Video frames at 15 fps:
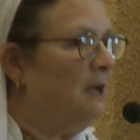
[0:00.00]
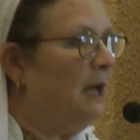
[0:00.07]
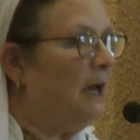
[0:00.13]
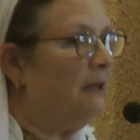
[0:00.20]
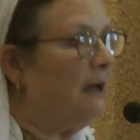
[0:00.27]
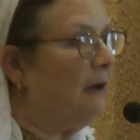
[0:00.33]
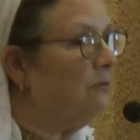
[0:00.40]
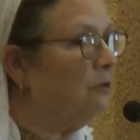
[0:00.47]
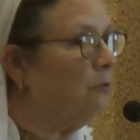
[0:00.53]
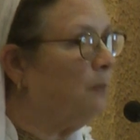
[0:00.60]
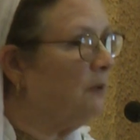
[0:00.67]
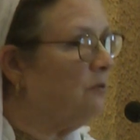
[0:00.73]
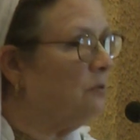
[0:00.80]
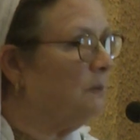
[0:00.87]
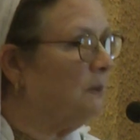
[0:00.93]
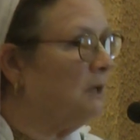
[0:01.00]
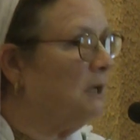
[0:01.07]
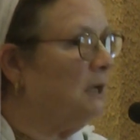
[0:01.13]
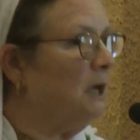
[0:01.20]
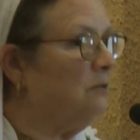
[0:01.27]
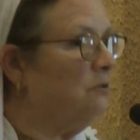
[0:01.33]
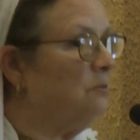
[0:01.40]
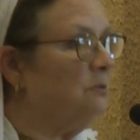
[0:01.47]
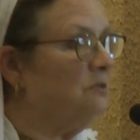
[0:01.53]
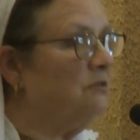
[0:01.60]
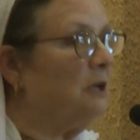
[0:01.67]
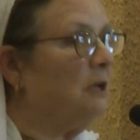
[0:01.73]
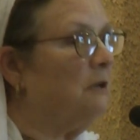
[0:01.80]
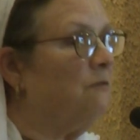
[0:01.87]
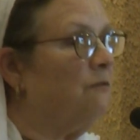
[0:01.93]
And that responsibility has to be
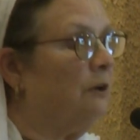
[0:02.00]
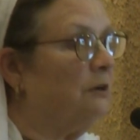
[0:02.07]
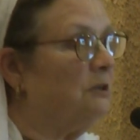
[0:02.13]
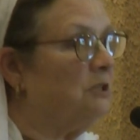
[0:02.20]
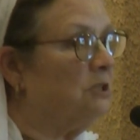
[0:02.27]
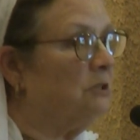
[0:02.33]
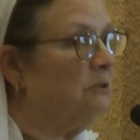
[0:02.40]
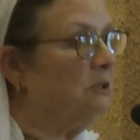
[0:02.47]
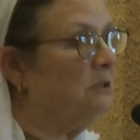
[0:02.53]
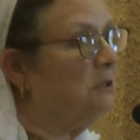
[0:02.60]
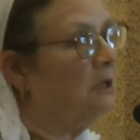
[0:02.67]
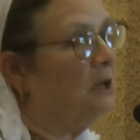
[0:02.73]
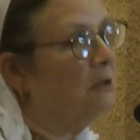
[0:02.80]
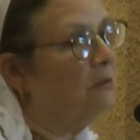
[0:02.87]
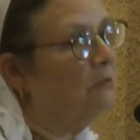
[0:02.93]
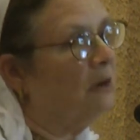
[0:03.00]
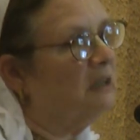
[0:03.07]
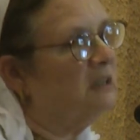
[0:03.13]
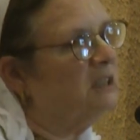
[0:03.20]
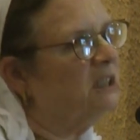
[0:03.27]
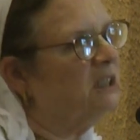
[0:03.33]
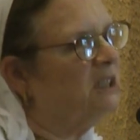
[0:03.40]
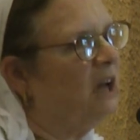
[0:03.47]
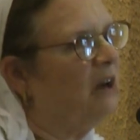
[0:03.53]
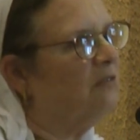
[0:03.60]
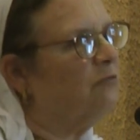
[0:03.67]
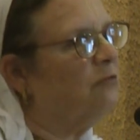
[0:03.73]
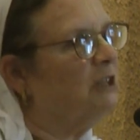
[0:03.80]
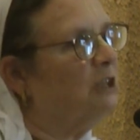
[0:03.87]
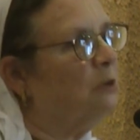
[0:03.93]
taken very seriously, otherwise he's not
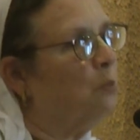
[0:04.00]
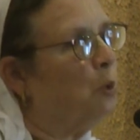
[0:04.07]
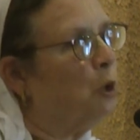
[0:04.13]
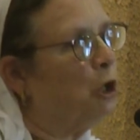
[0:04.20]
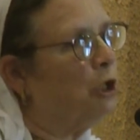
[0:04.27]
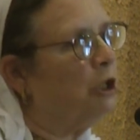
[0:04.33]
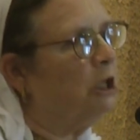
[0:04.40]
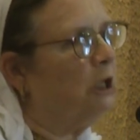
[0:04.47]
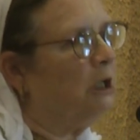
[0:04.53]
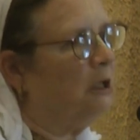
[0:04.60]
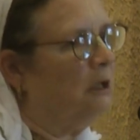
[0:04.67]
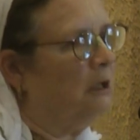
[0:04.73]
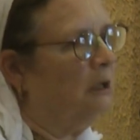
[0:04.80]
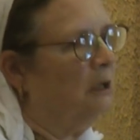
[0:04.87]
really worthy